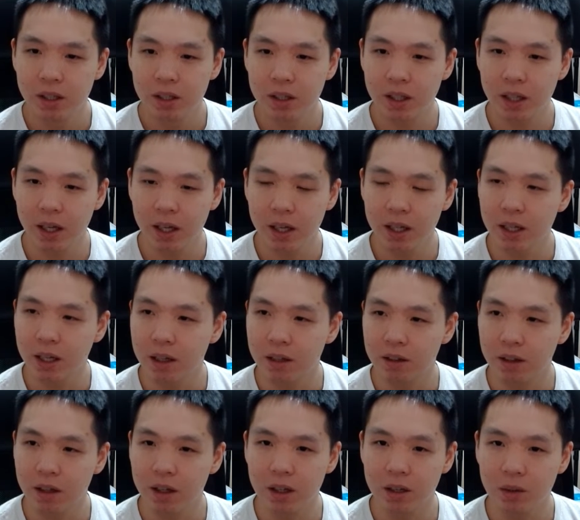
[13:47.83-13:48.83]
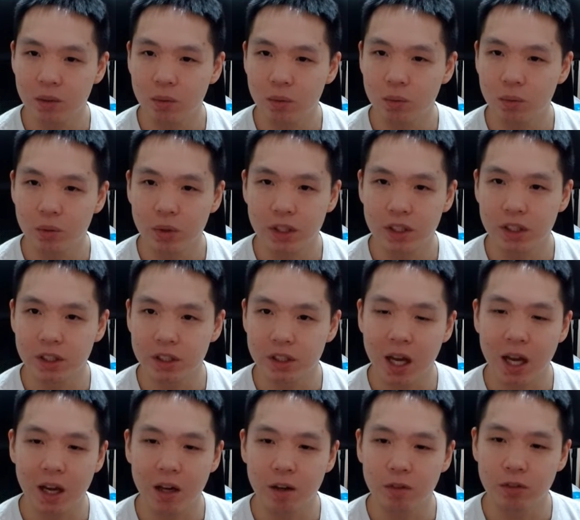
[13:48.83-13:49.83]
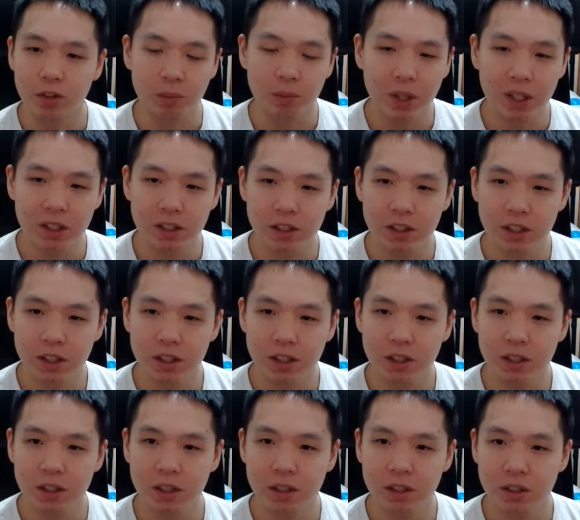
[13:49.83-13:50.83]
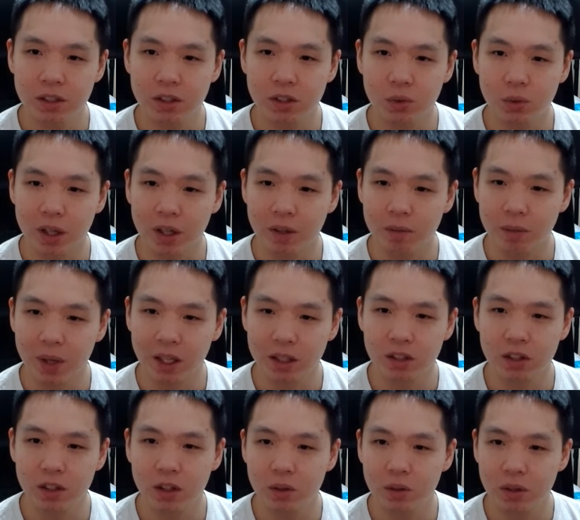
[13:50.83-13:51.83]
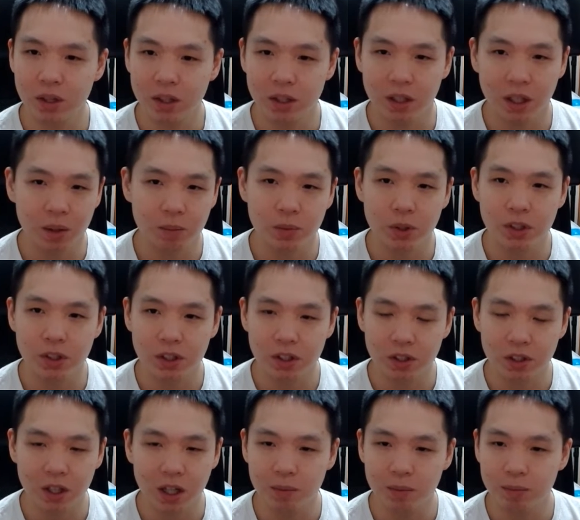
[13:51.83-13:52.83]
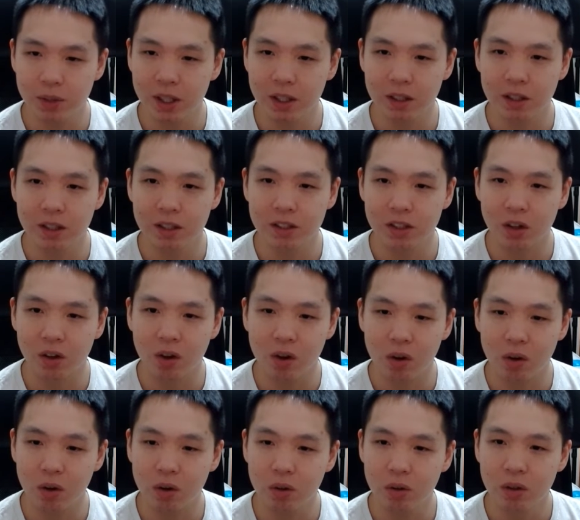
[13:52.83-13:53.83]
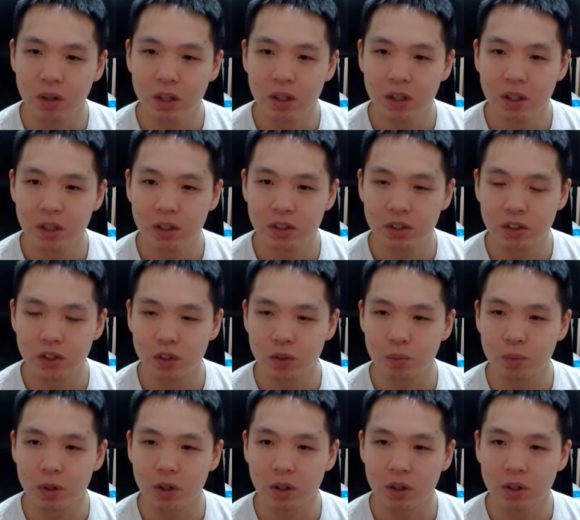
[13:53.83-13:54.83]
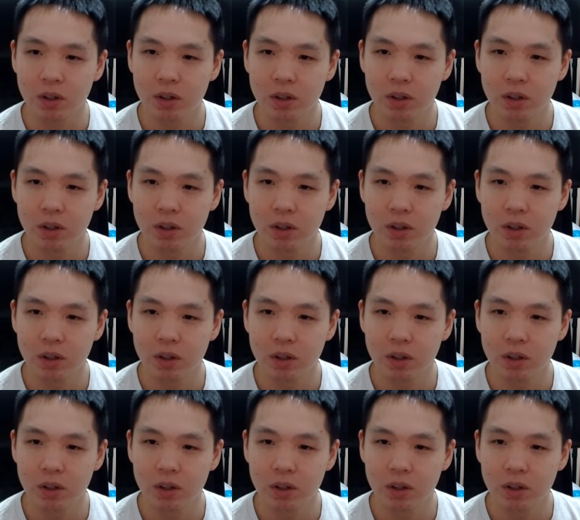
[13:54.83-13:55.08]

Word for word: Okay, and then we just have your messages, we have max token, temperature, top P, these are all super